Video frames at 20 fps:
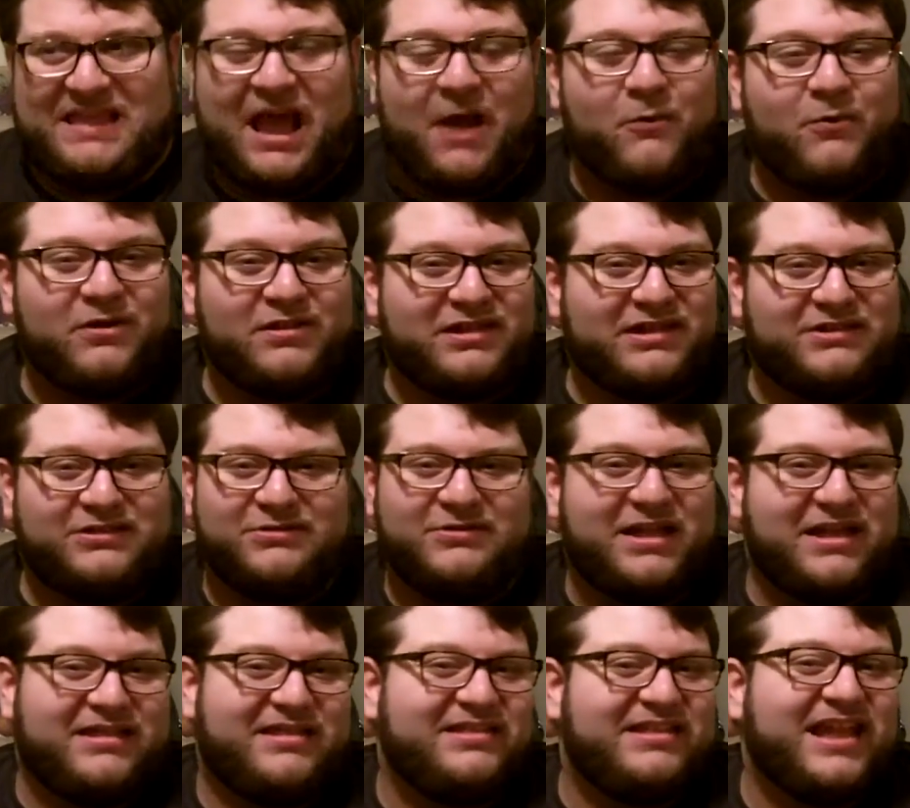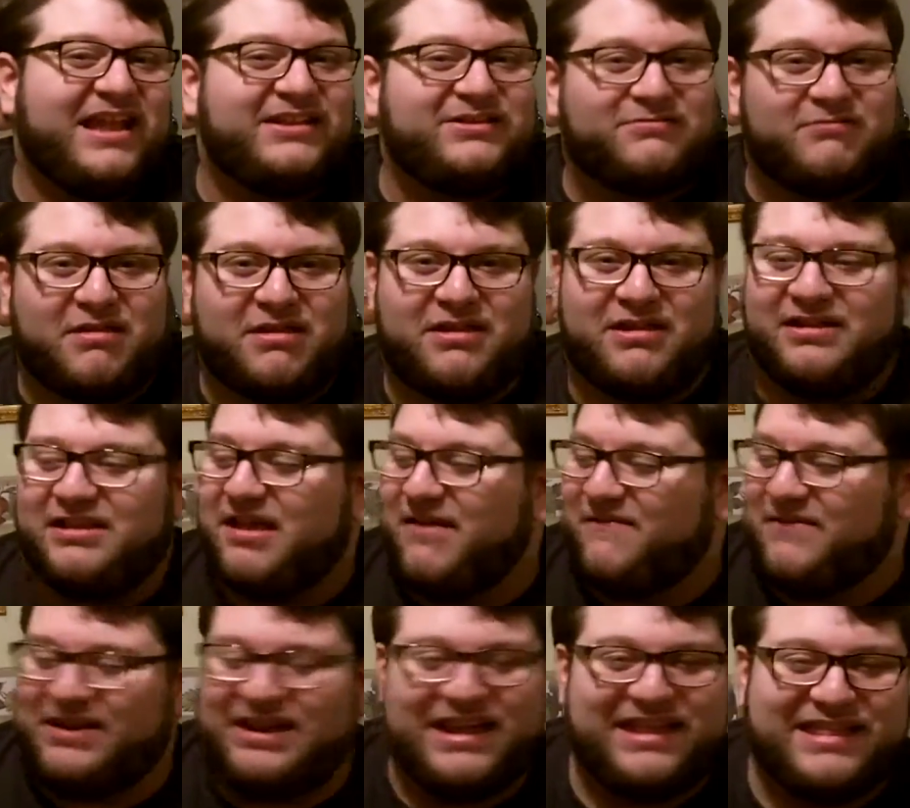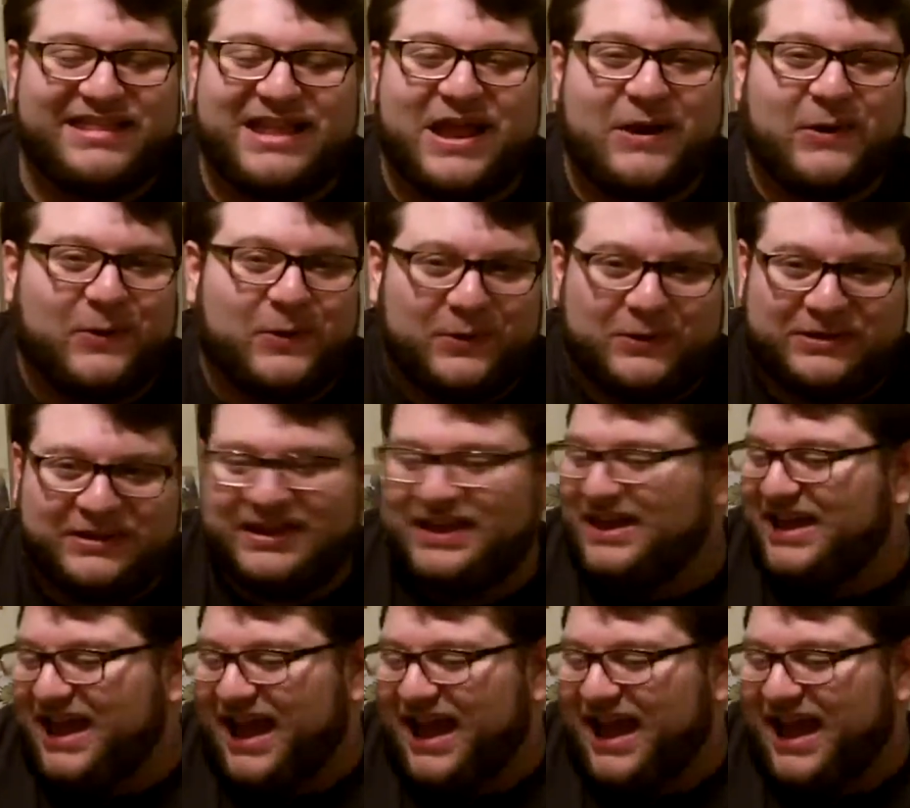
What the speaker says: I want to say 2010, 2011. It's not old.